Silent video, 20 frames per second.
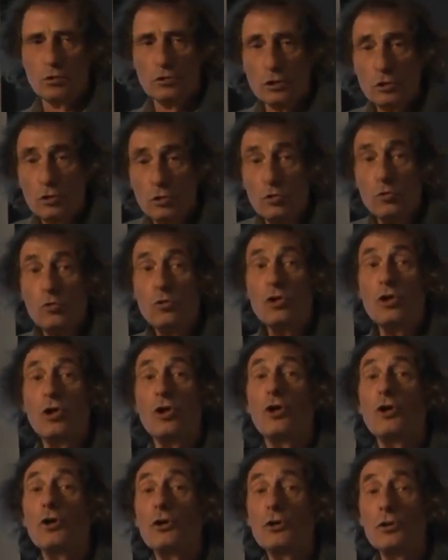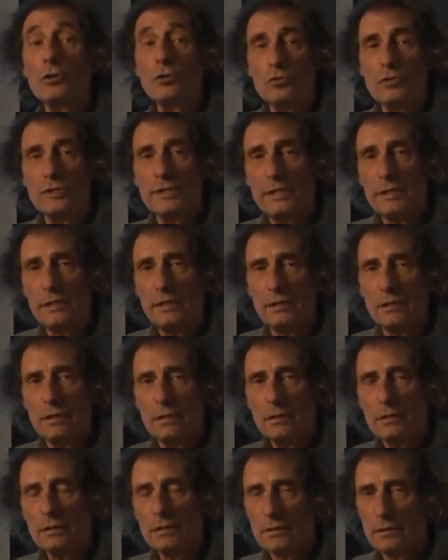in order to learn to see,
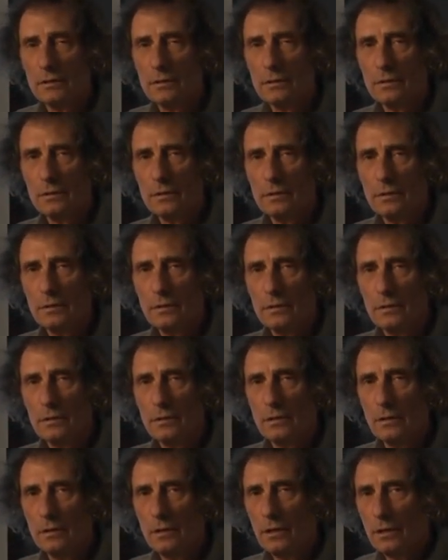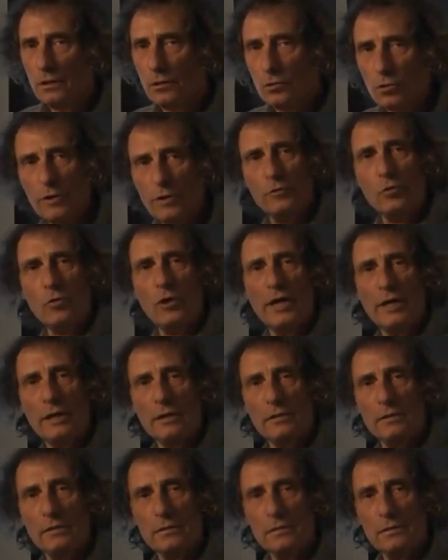you have to
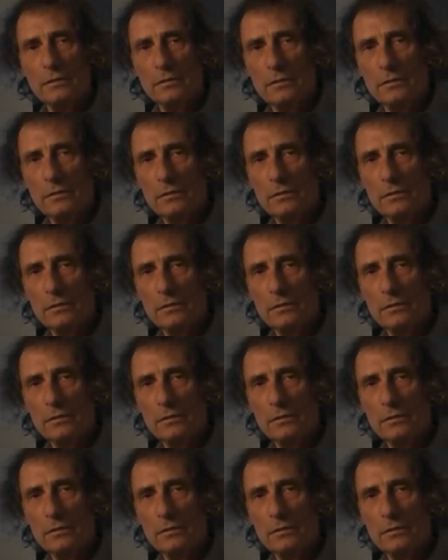act.